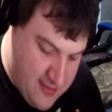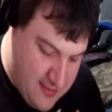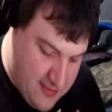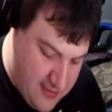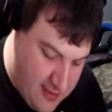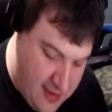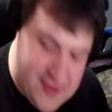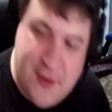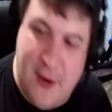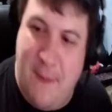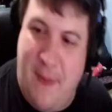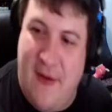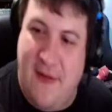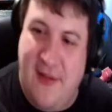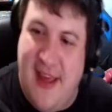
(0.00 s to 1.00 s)
Also,
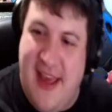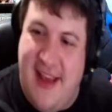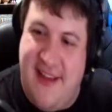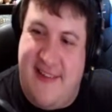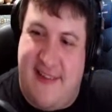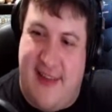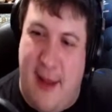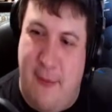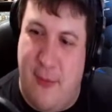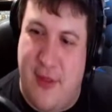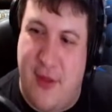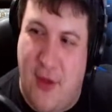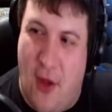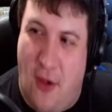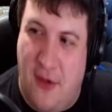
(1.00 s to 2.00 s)
apparently he slept
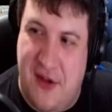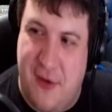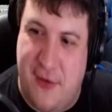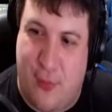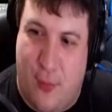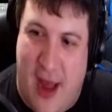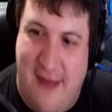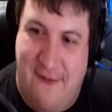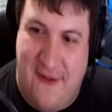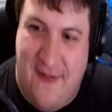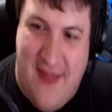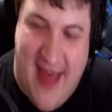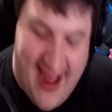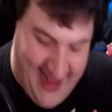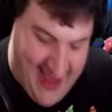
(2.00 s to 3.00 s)
with Goldo's wife in
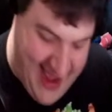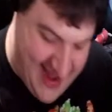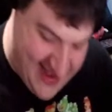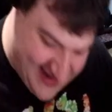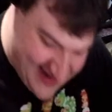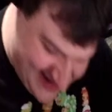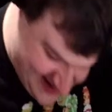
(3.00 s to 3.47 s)
that canon.